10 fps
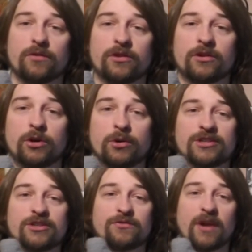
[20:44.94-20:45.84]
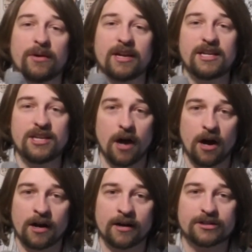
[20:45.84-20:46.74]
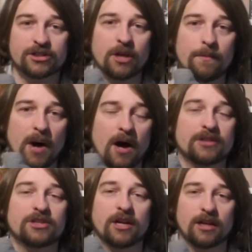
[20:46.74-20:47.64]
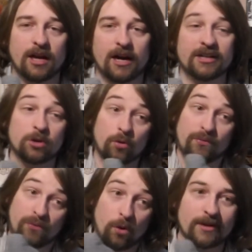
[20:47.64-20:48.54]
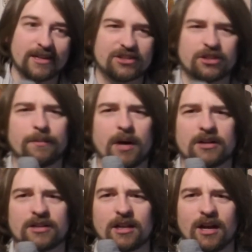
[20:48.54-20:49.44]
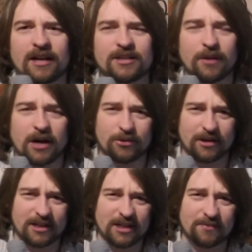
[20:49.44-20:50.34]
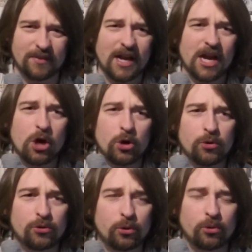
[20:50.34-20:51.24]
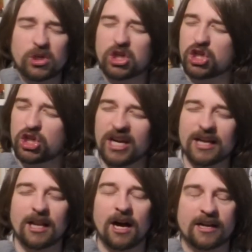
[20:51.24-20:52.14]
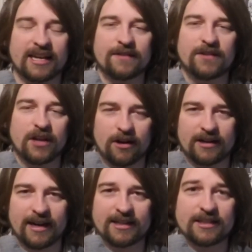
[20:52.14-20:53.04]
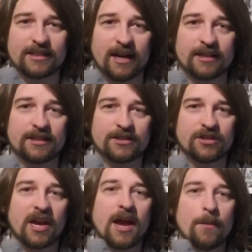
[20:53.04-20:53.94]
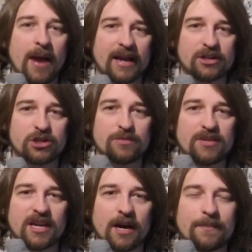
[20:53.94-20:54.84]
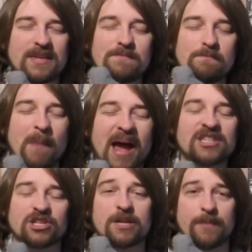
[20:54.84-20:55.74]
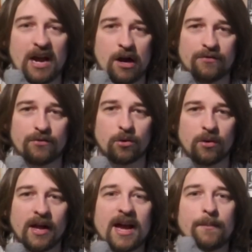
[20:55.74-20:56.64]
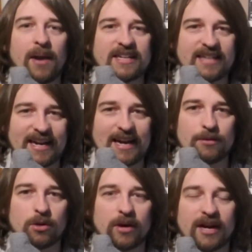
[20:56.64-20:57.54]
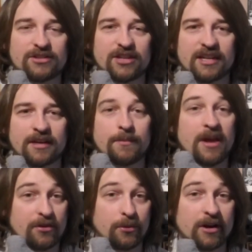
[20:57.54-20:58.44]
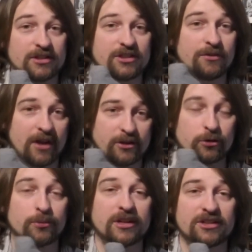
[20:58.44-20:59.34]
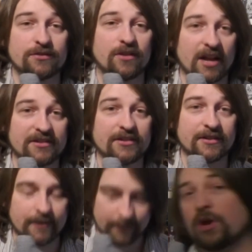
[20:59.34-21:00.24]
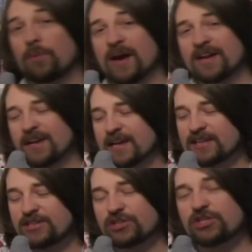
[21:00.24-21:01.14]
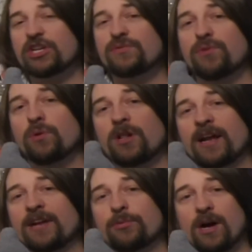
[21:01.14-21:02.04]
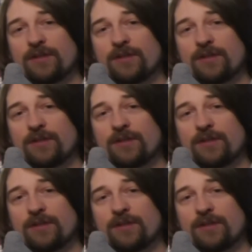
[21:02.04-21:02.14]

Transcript: Kirvin, who is a very young Sabbat-aligned or formerly Sabbat-aligned Banu Hakim, who through sheer luck in the early nineteen nineties managed to become immensely powerful by diablerizing Mithras, the Ventru Prince of London. The nomadic and deceitful clan mm.